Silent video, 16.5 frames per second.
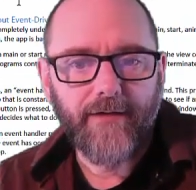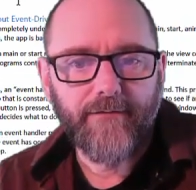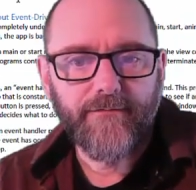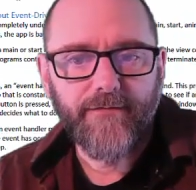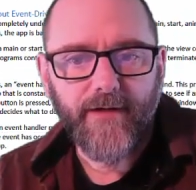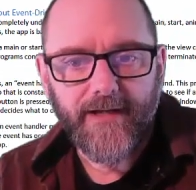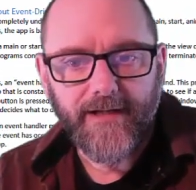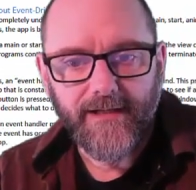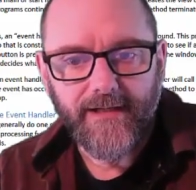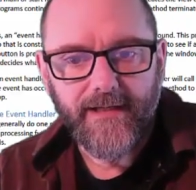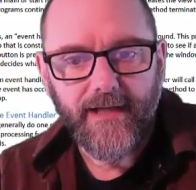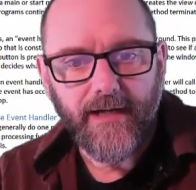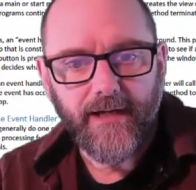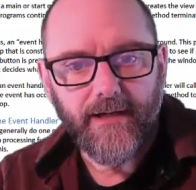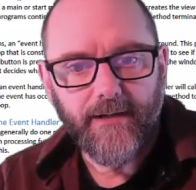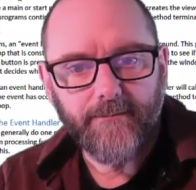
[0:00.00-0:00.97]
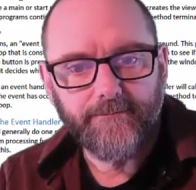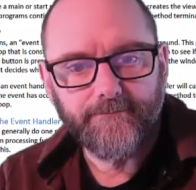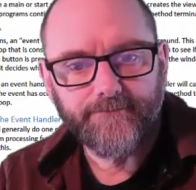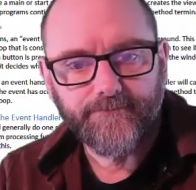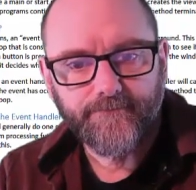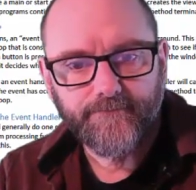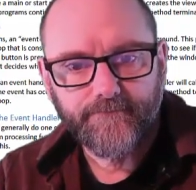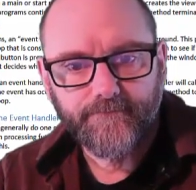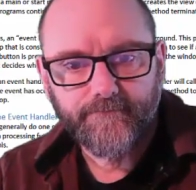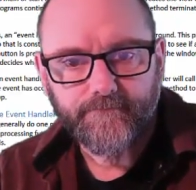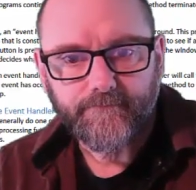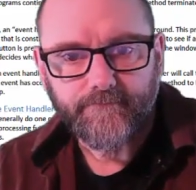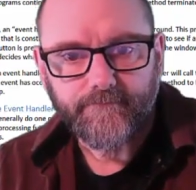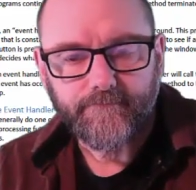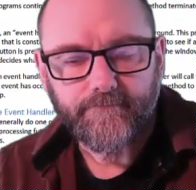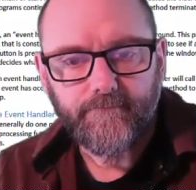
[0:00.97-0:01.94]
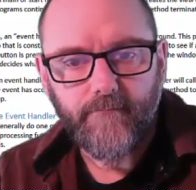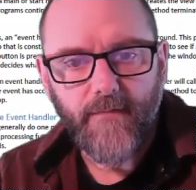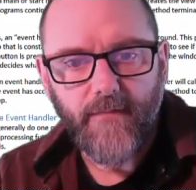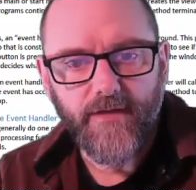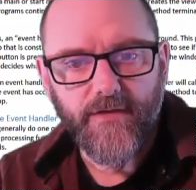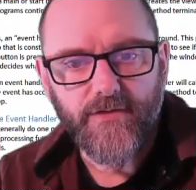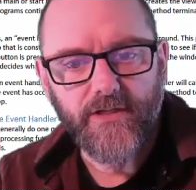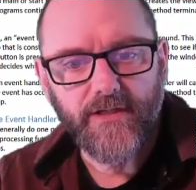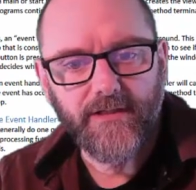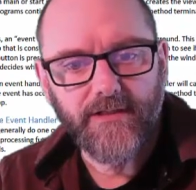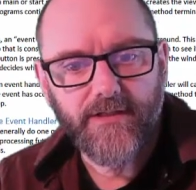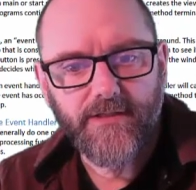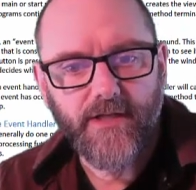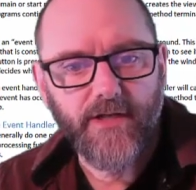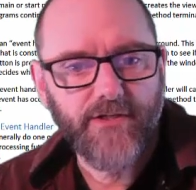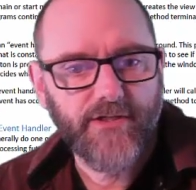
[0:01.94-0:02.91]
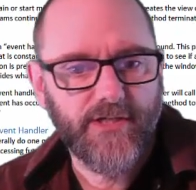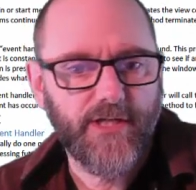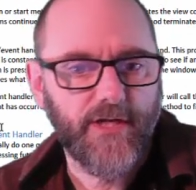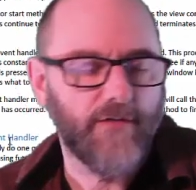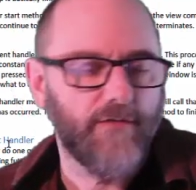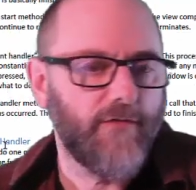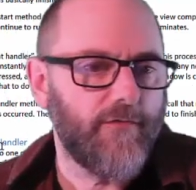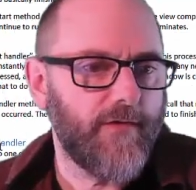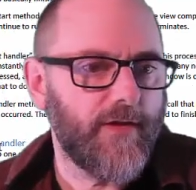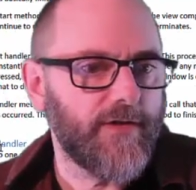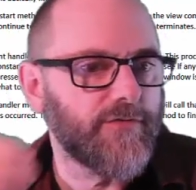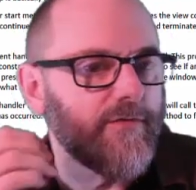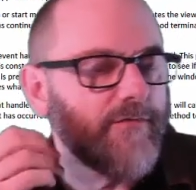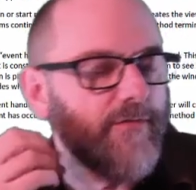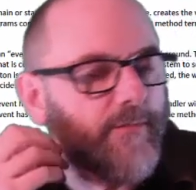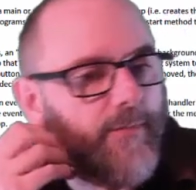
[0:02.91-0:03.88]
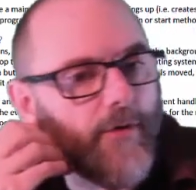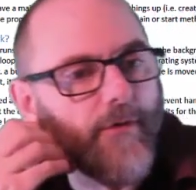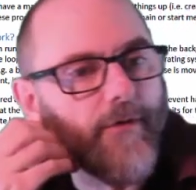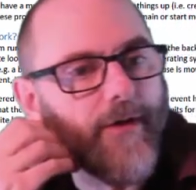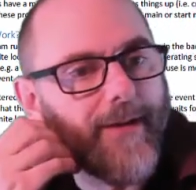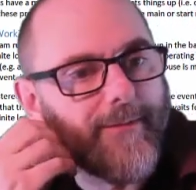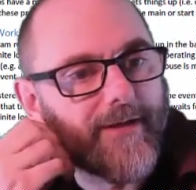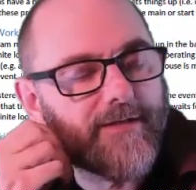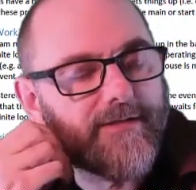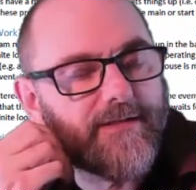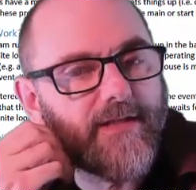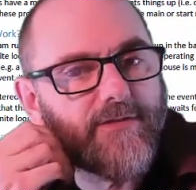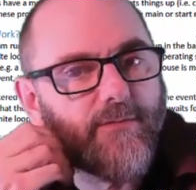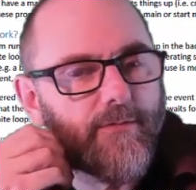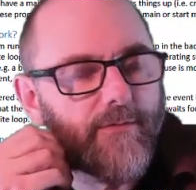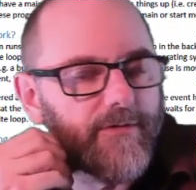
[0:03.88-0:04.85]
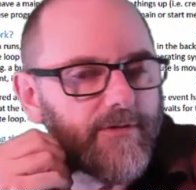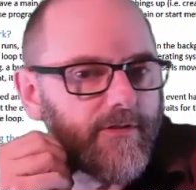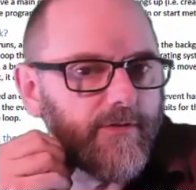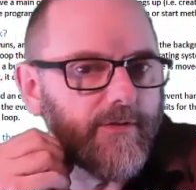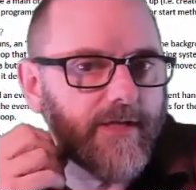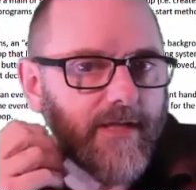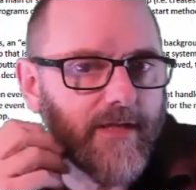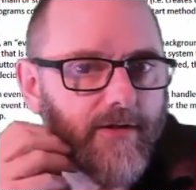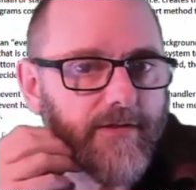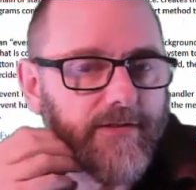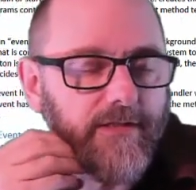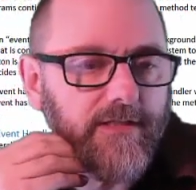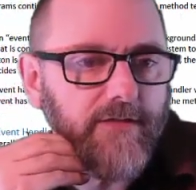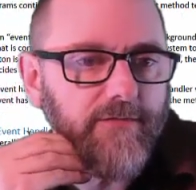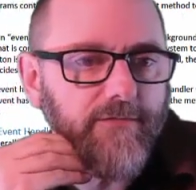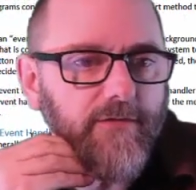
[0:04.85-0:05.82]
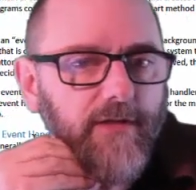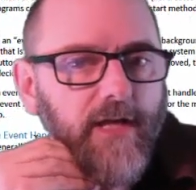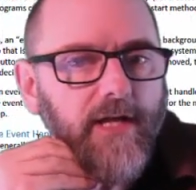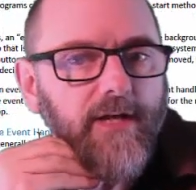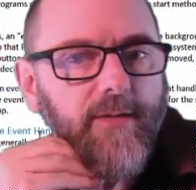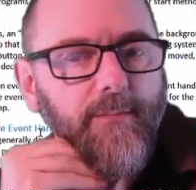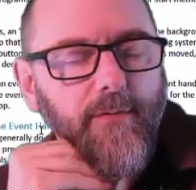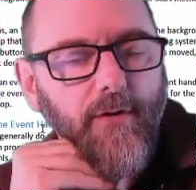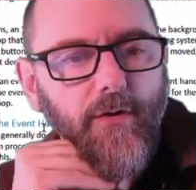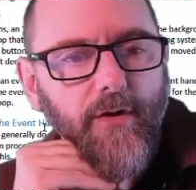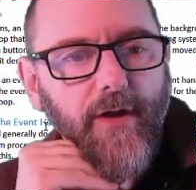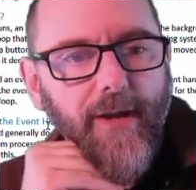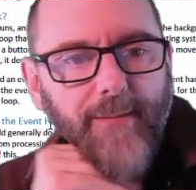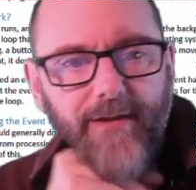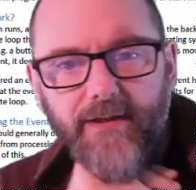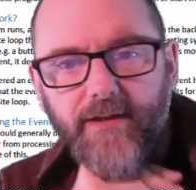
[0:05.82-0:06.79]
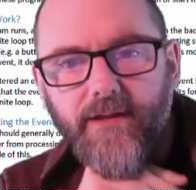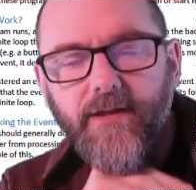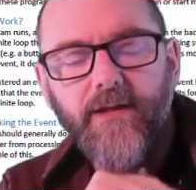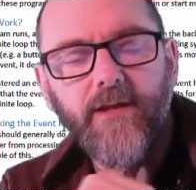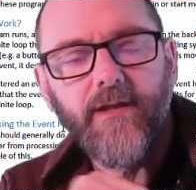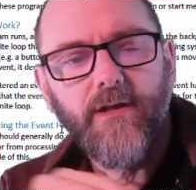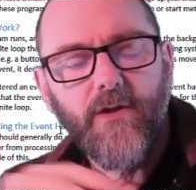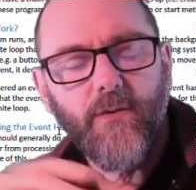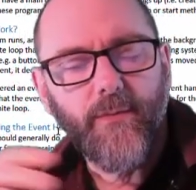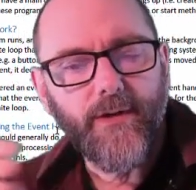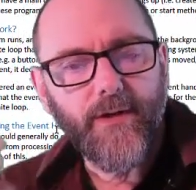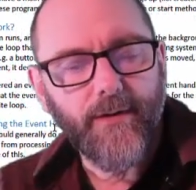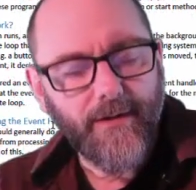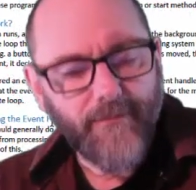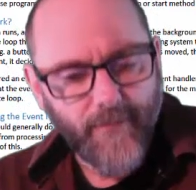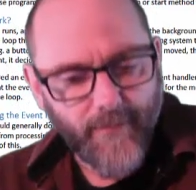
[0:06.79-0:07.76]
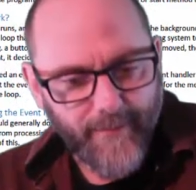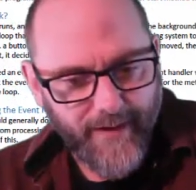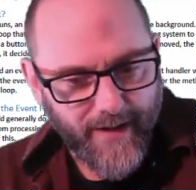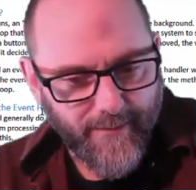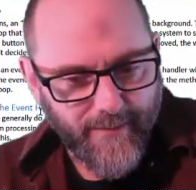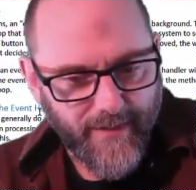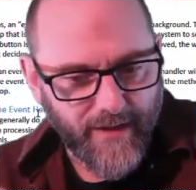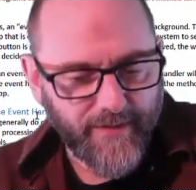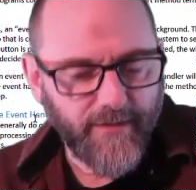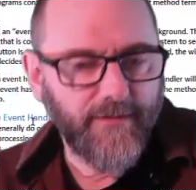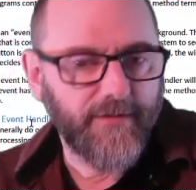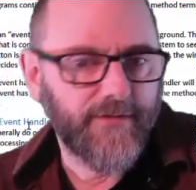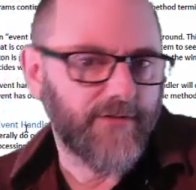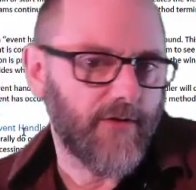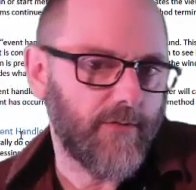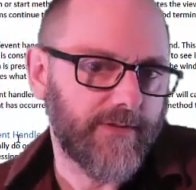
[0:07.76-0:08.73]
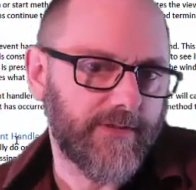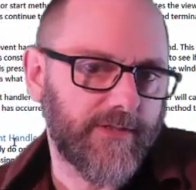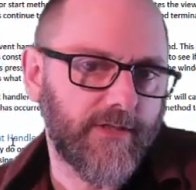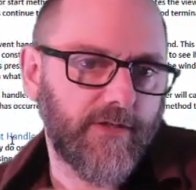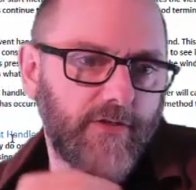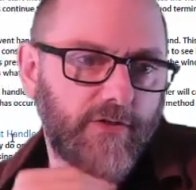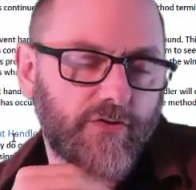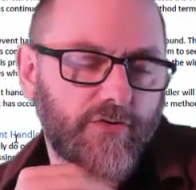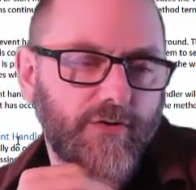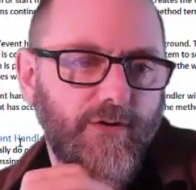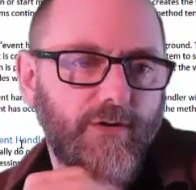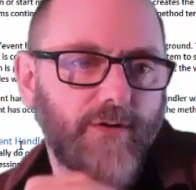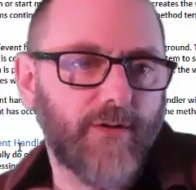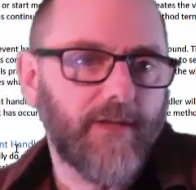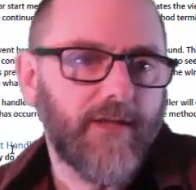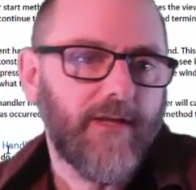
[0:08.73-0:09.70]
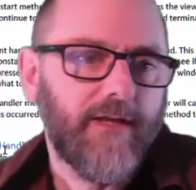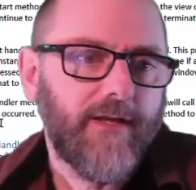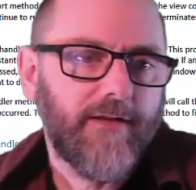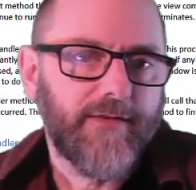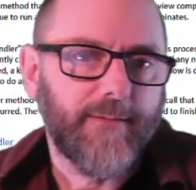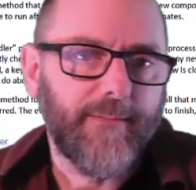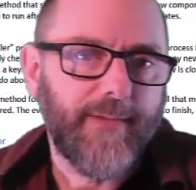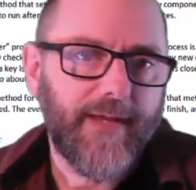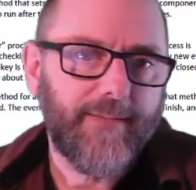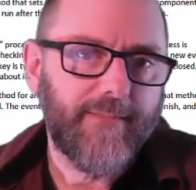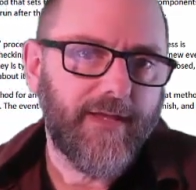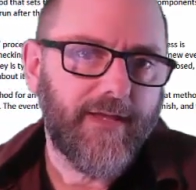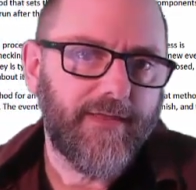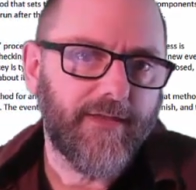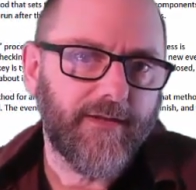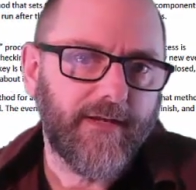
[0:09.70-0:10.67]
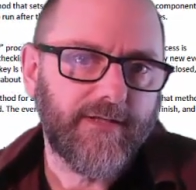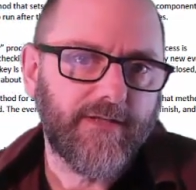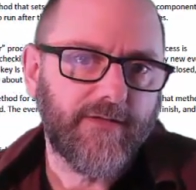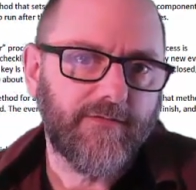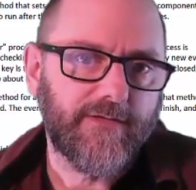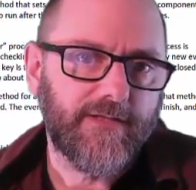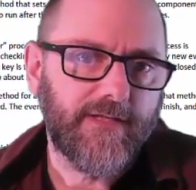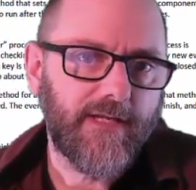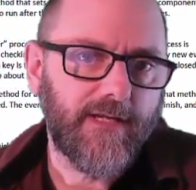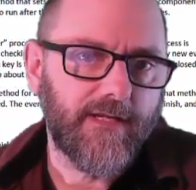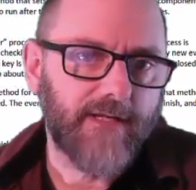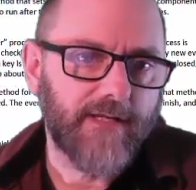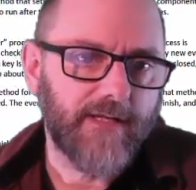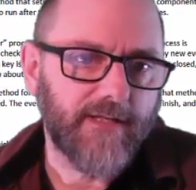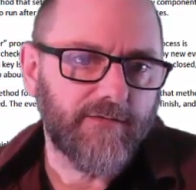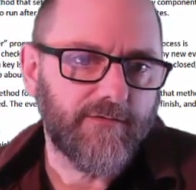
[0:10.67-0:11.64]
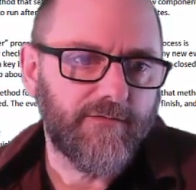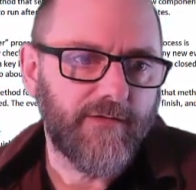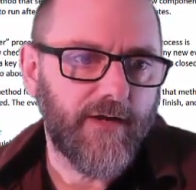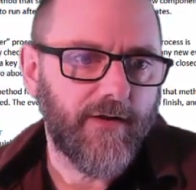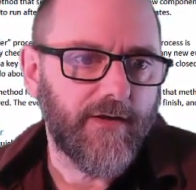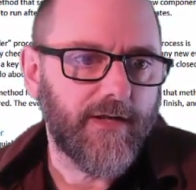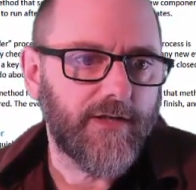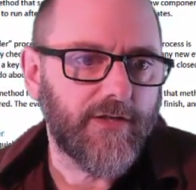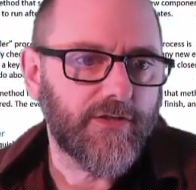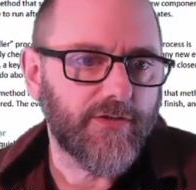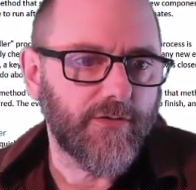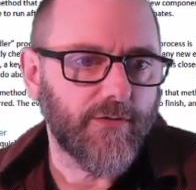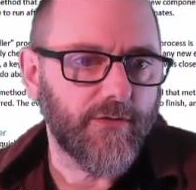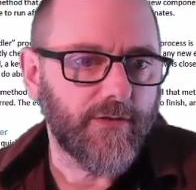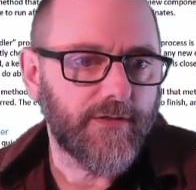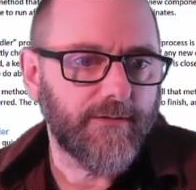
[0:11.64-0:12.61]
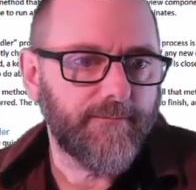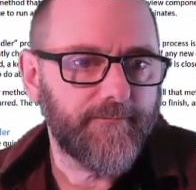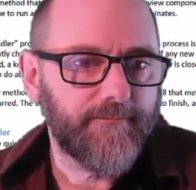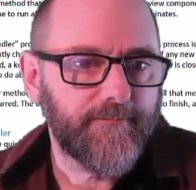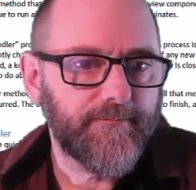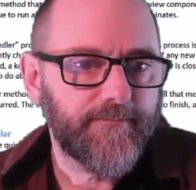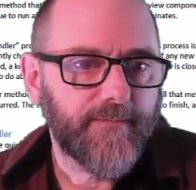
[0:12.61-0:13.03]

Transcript: And finally, there's a little discussion here of event-driven programming, because that's what we're doing here. It's a different kind of programming. We don't have a main method that's always in control. The main method, as you've seen, is very short.